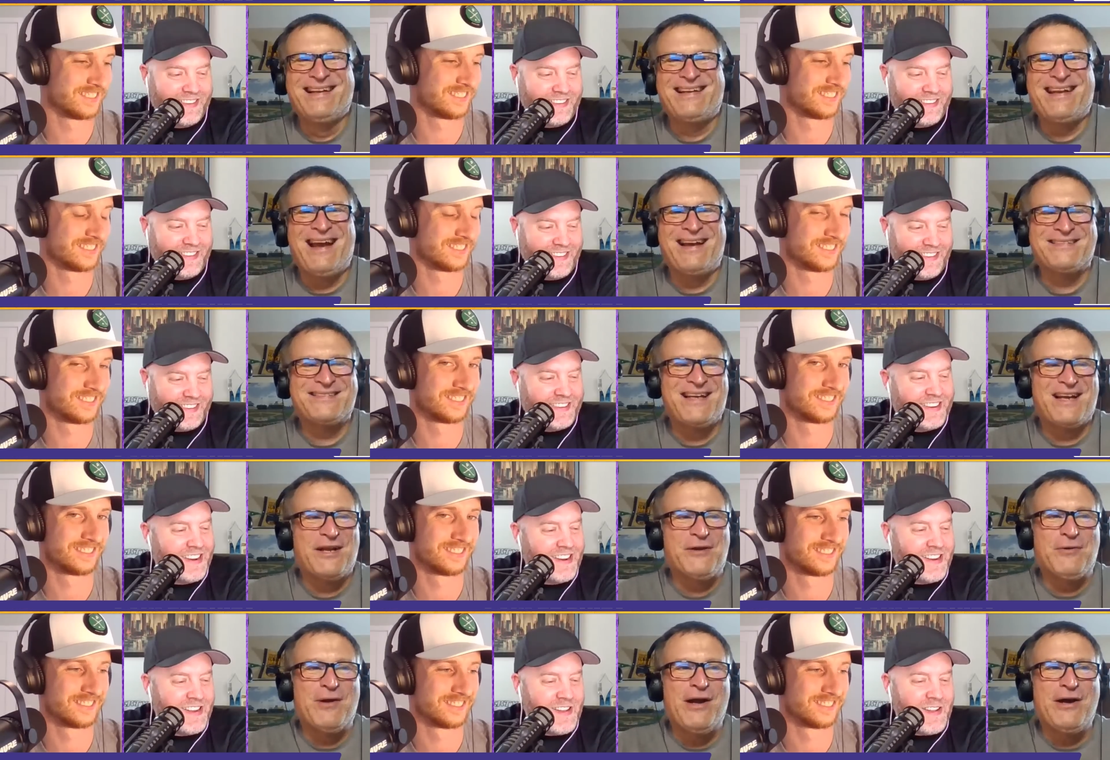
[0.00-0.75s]
Speaker 1: yeah,
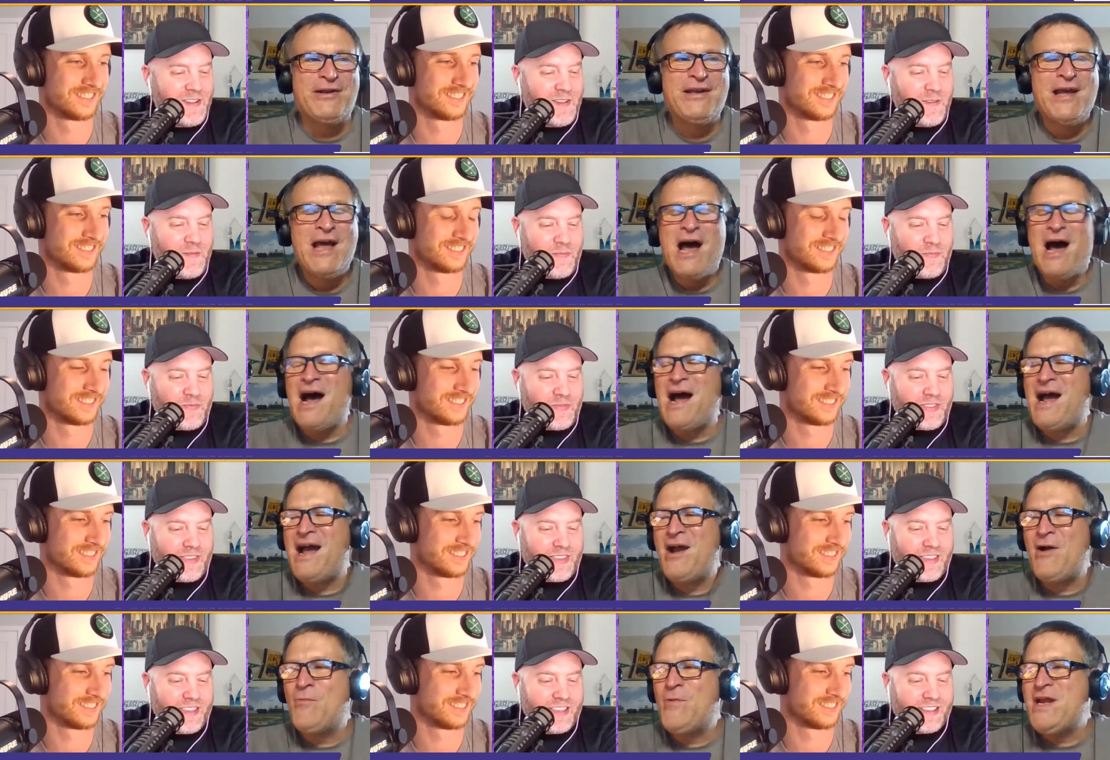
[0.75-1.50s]
second round.
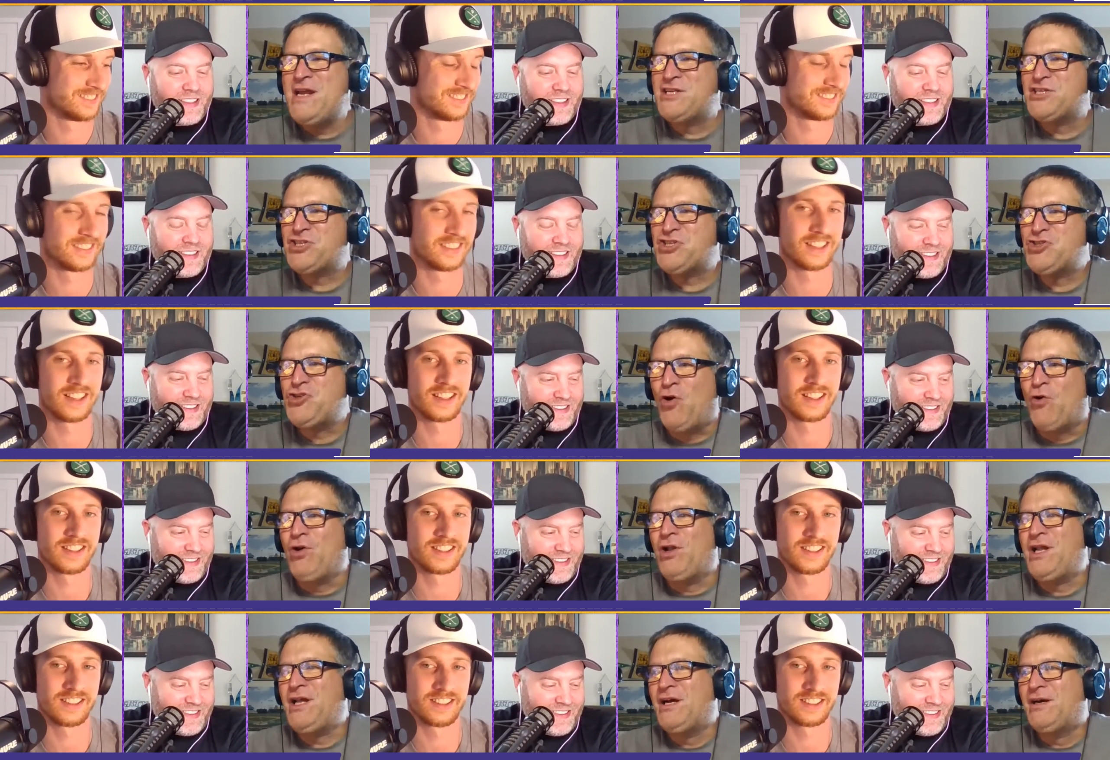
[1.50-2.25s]
I we
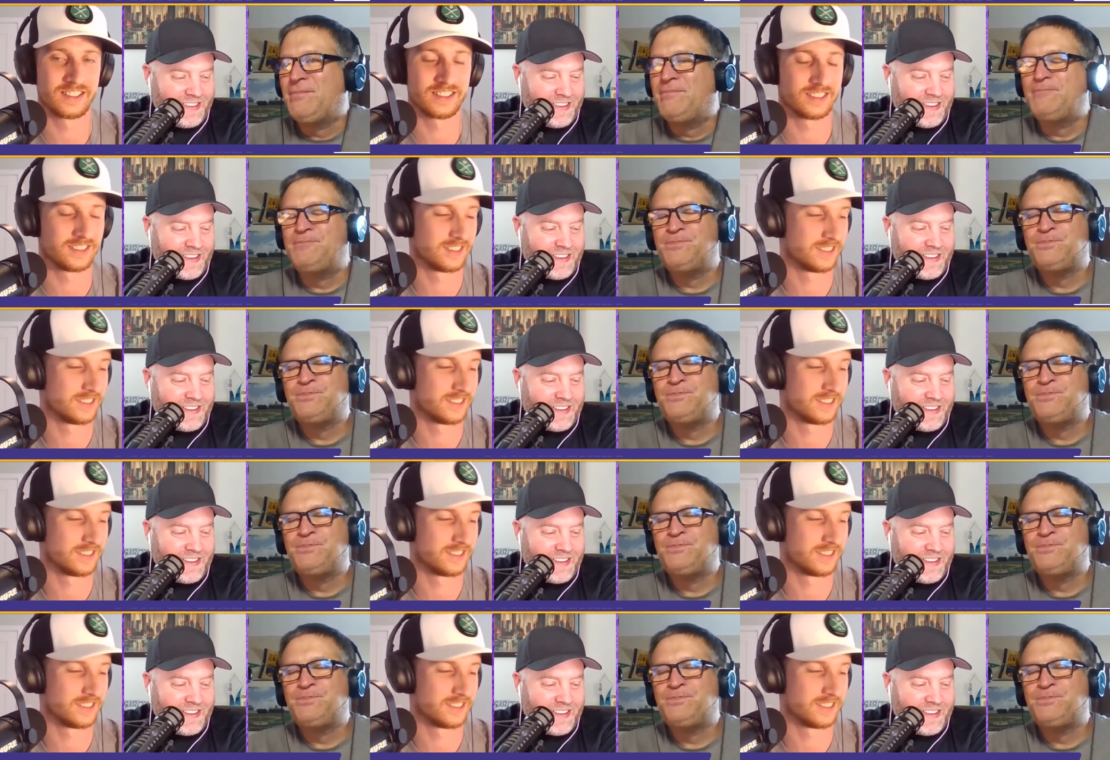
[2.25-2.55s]
stole him.